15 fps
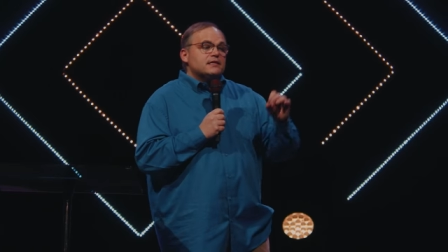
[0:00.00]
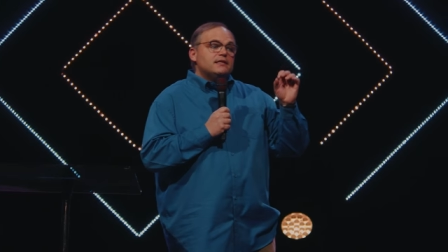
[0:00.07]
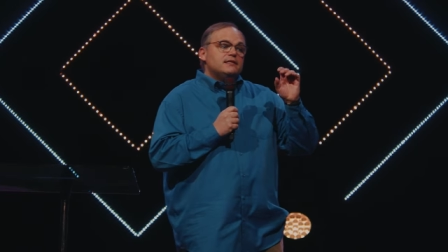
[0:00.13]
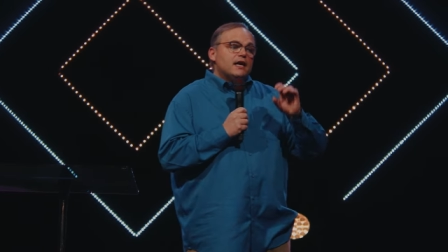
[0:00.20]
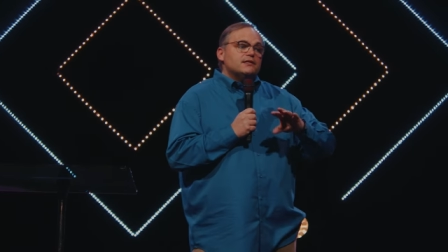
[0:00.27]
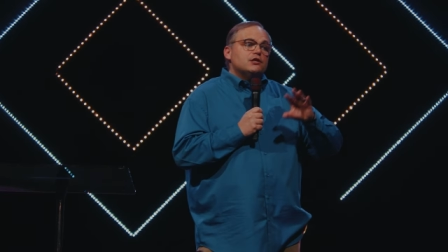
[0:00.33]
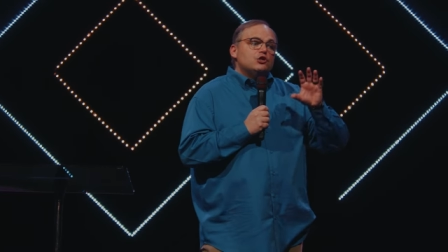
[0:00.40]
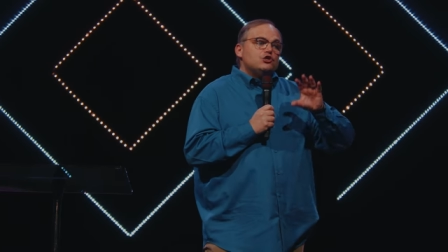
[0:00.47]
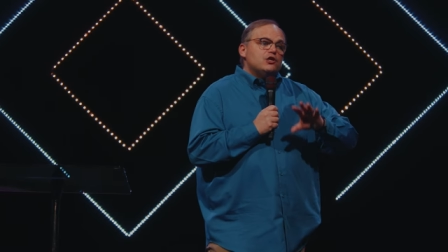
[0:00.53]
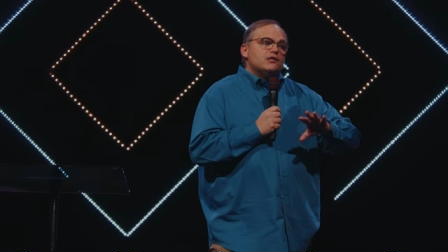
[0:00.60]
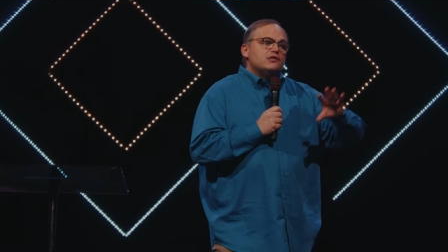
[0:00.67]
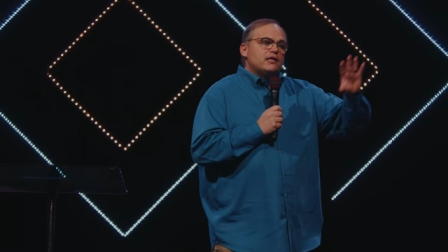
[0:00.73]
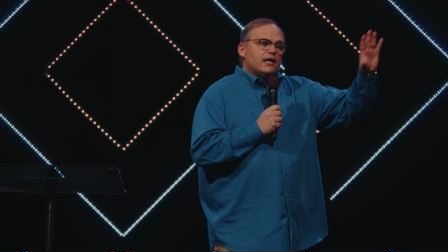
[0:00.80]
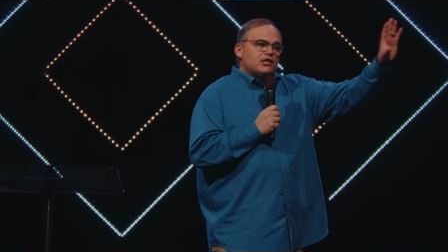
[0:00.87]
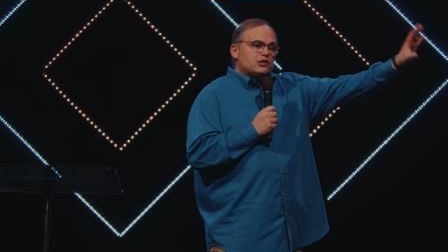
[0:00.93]
it doesn't
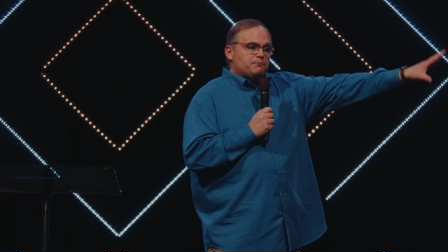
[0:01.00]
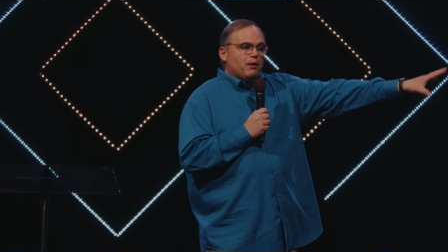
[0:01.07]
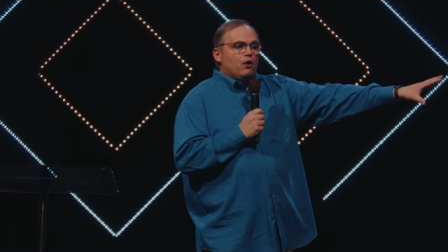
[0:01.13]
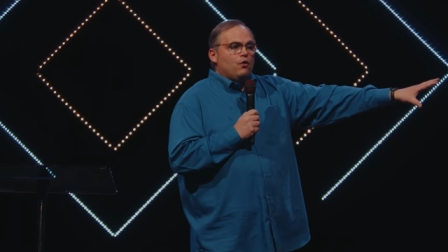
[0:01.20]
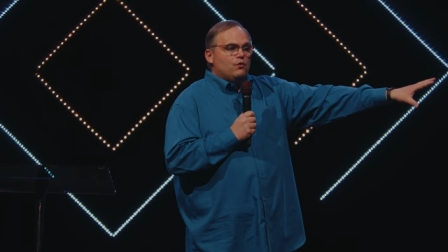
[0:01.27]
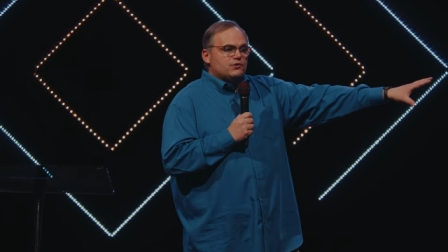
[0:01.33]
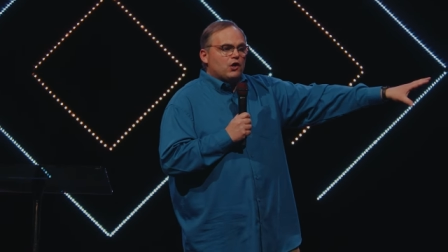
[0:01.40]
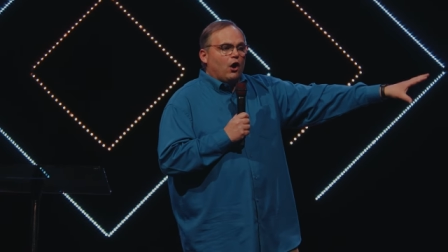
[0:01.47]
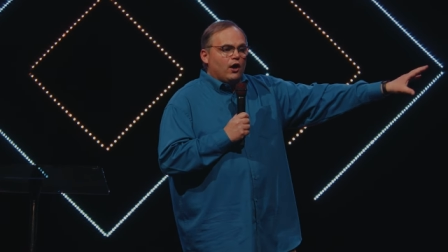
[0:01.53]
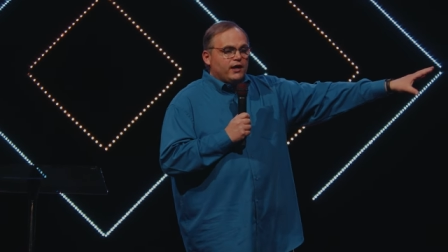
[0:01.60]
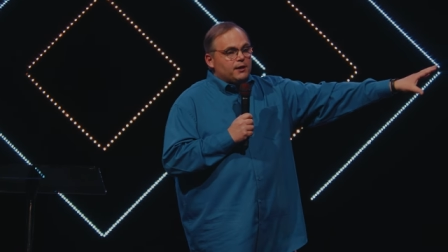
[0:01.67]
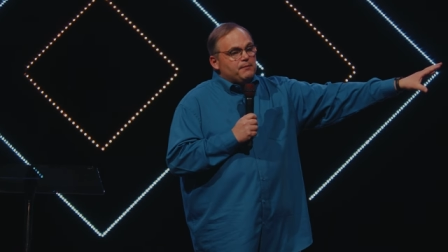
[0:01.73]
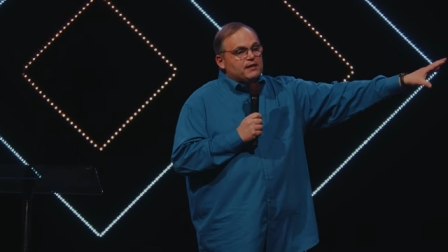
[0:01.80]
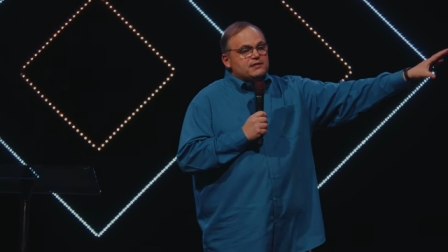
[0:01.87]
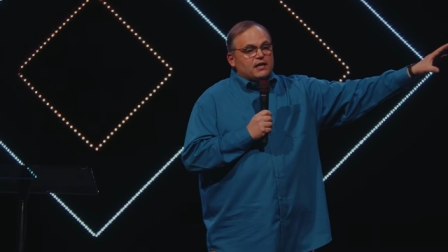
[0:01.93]
just expose
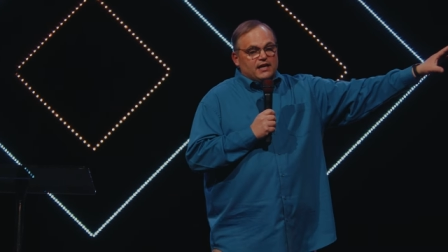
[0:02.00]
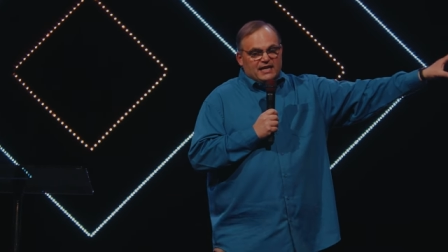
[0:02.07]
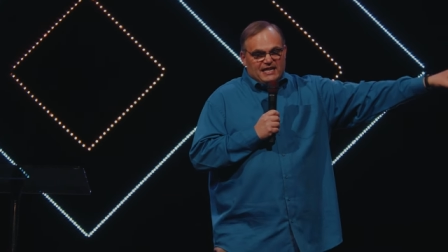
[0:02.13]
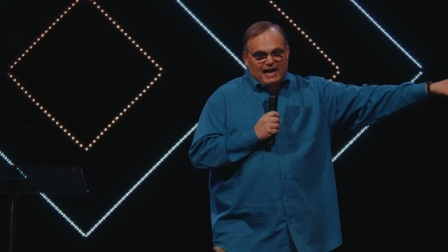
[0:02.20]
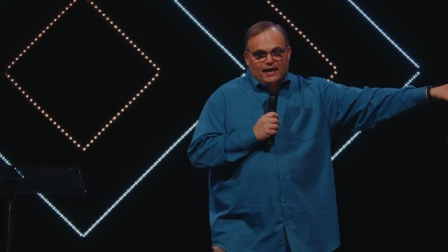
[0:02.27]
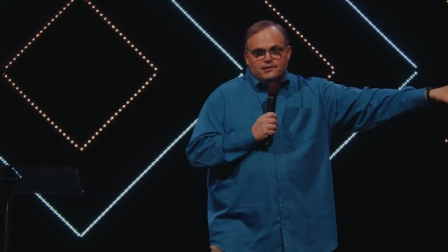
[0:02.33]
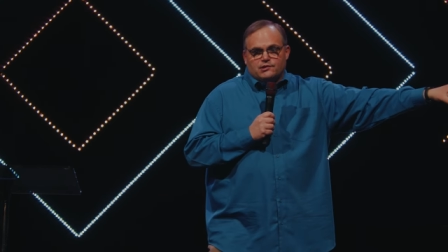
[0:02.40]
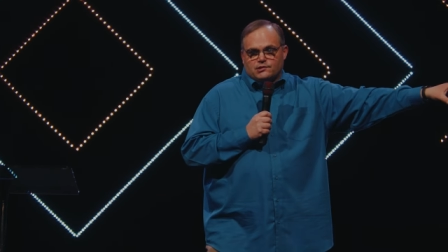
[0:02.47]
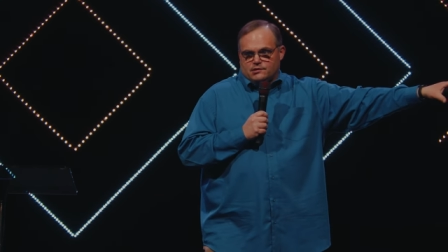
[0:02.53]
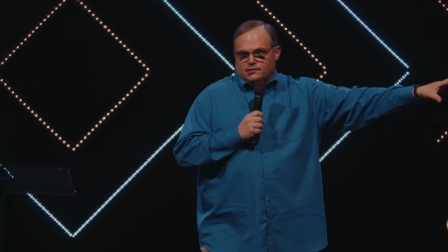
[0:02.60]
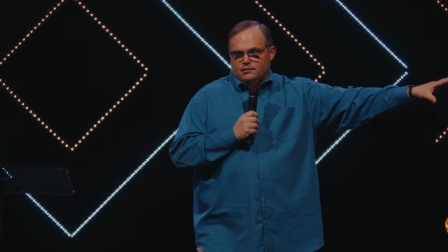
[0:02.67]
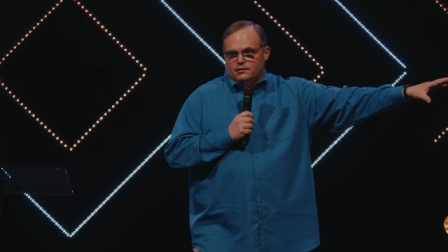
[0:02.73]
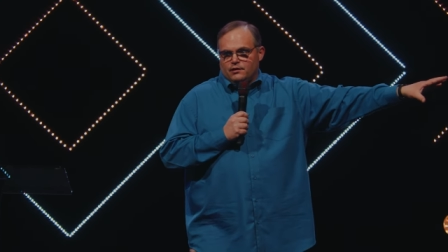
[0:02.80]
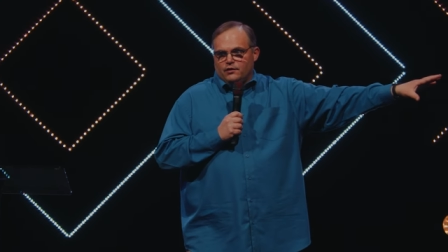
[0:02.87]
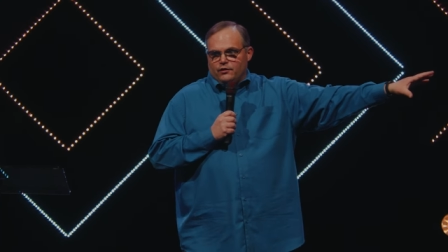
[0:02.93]
arguments against
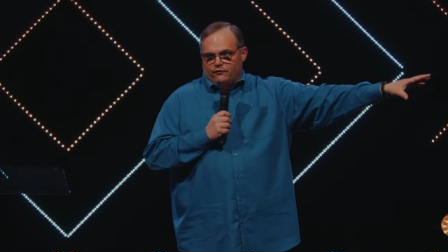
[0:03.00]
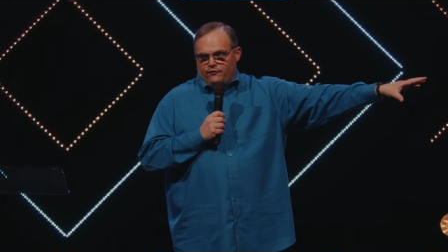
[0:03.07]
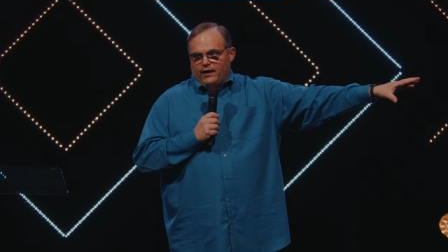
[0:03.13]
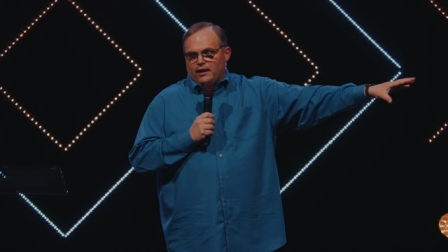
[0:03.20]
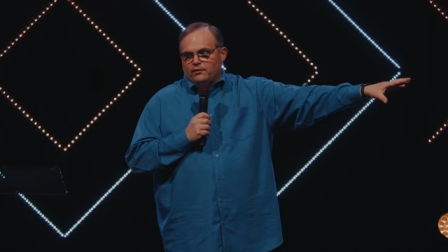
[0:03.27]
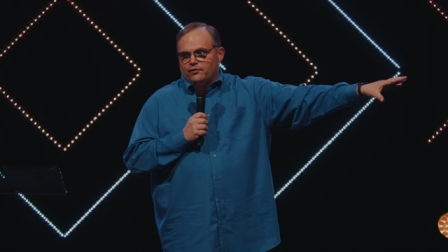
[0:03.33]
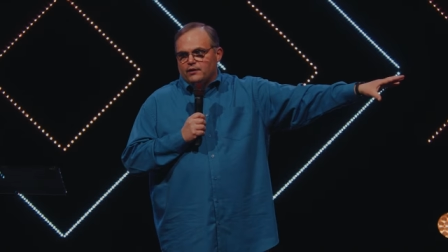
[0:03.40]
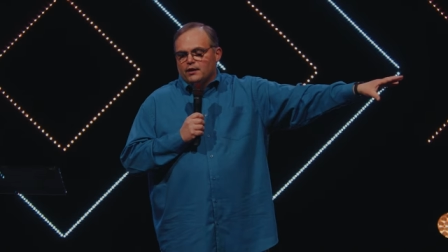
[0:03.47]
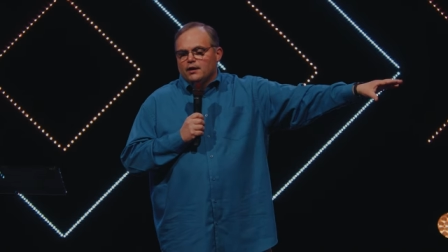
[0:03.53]
the faith,